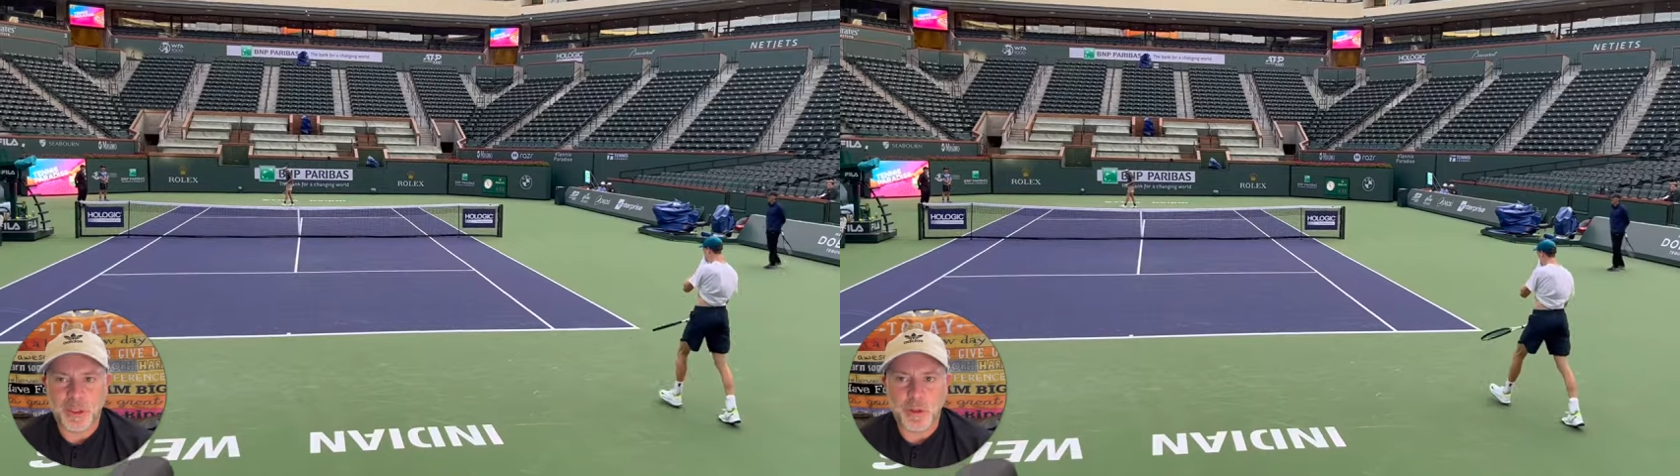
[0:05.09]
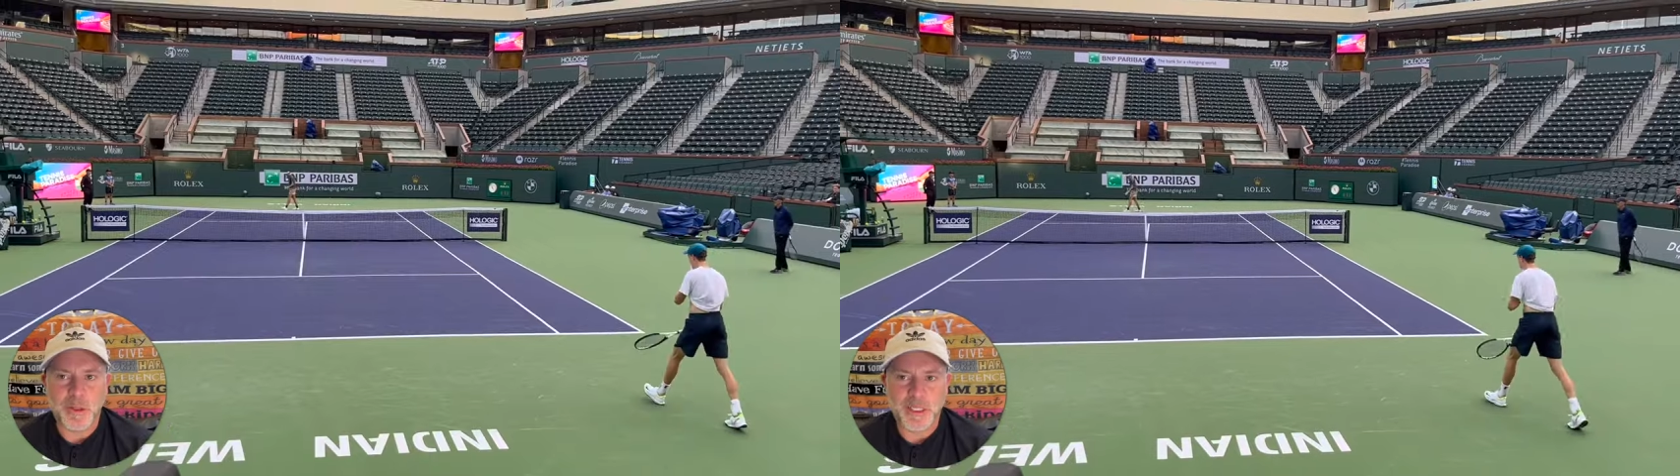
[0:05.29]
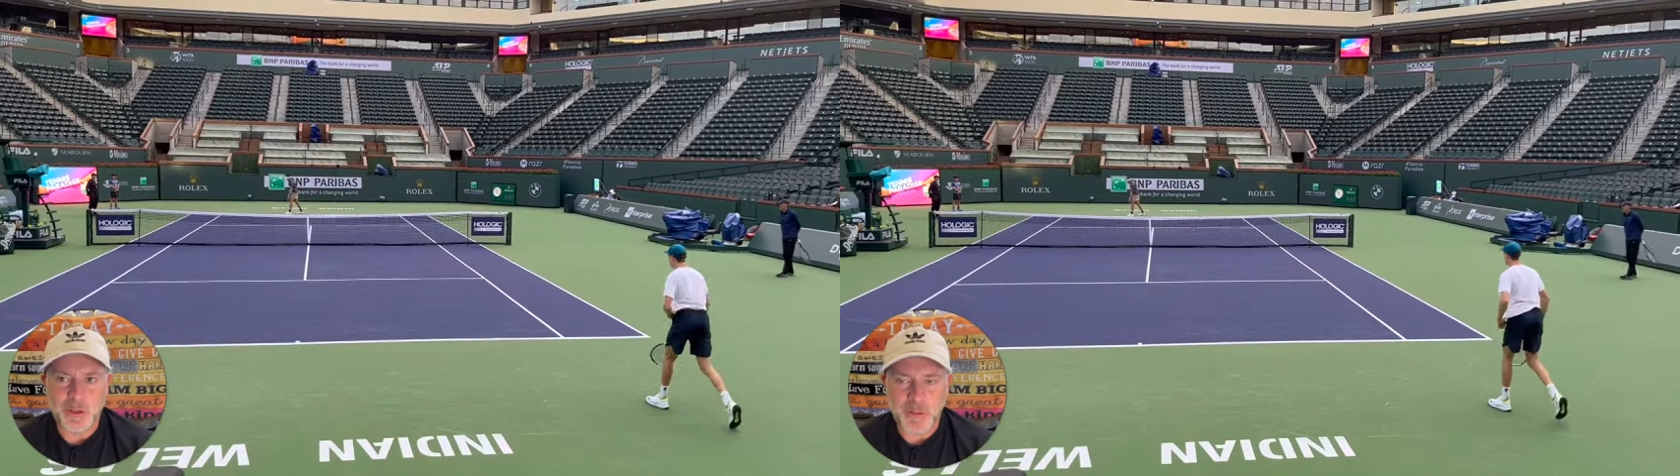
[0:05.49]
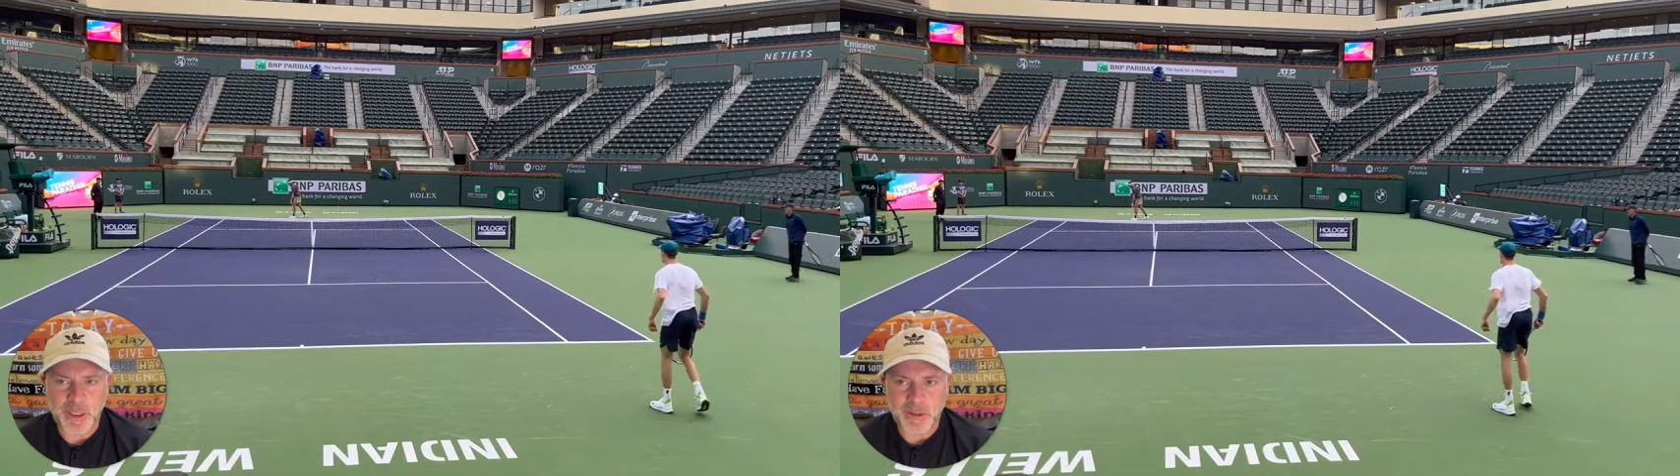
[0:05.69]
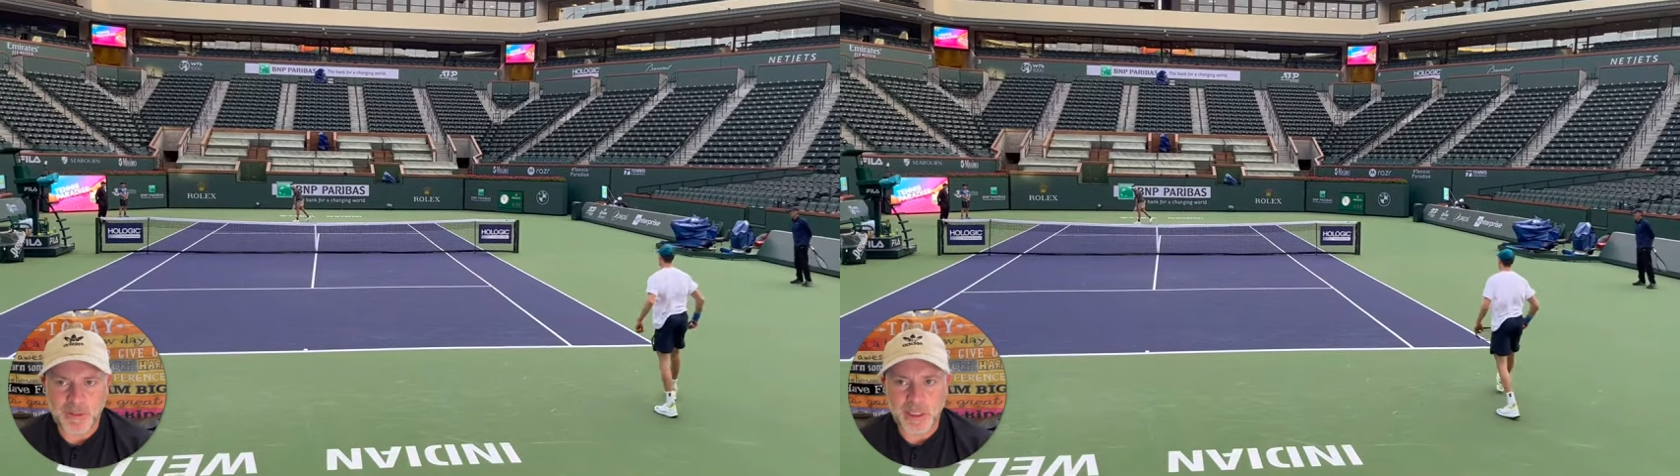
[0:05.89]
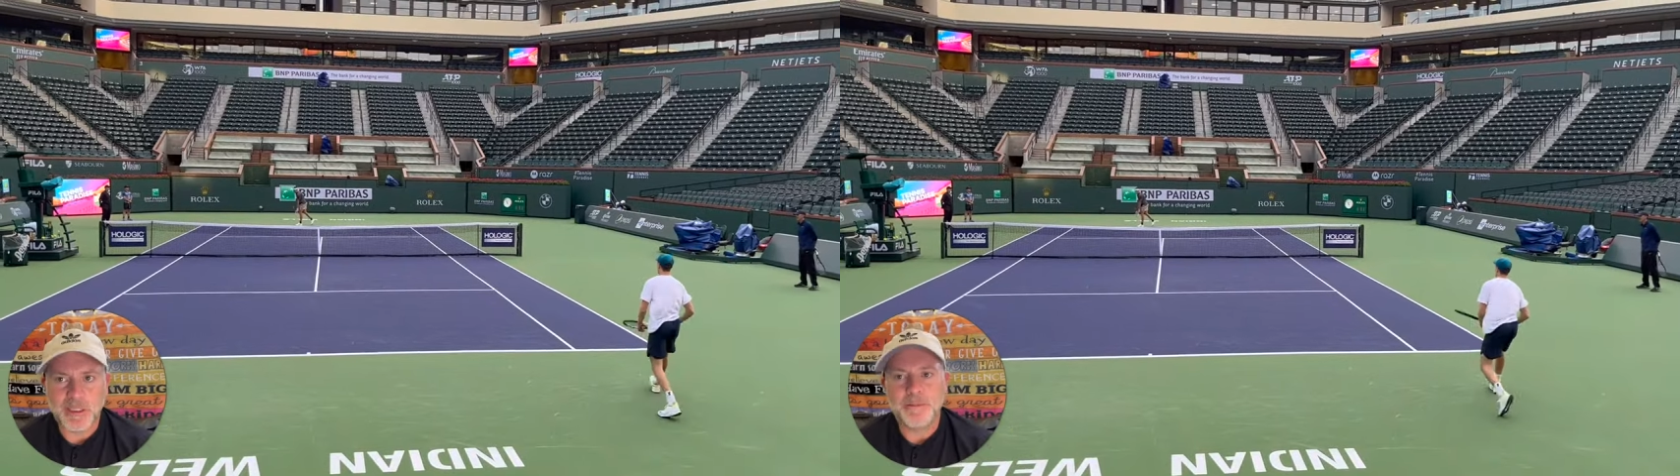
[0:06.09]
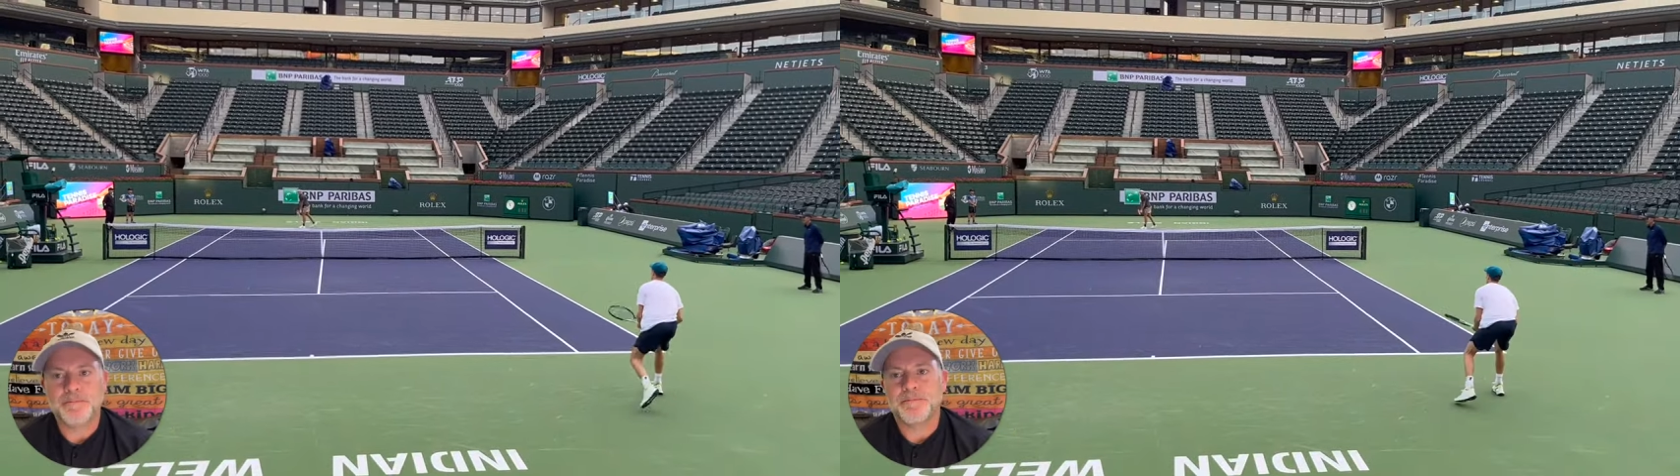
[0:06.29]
the 2023